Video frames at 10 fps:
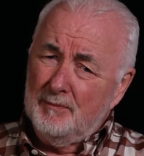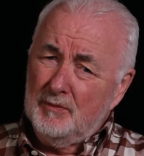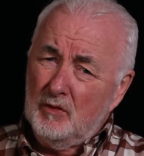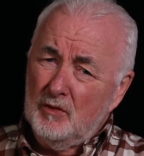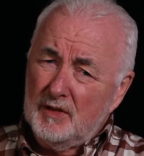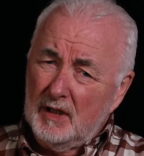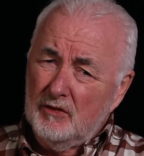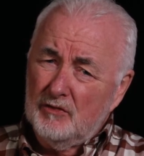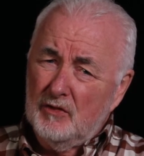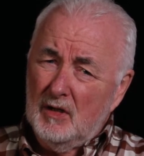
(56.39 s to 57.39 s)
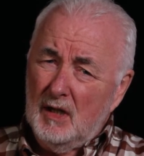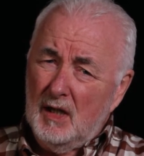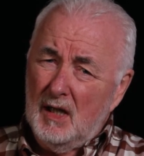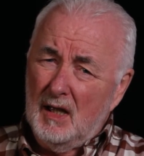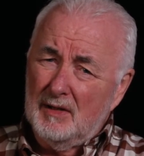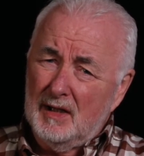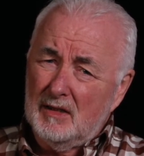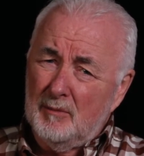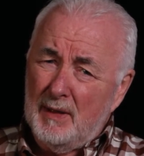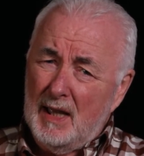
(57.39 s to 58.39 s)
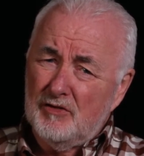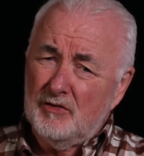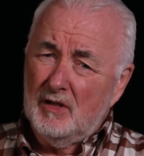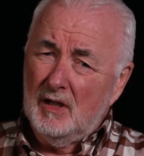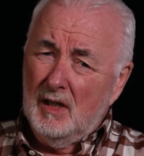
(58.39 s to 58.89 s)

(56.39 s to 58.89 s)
do things to get the best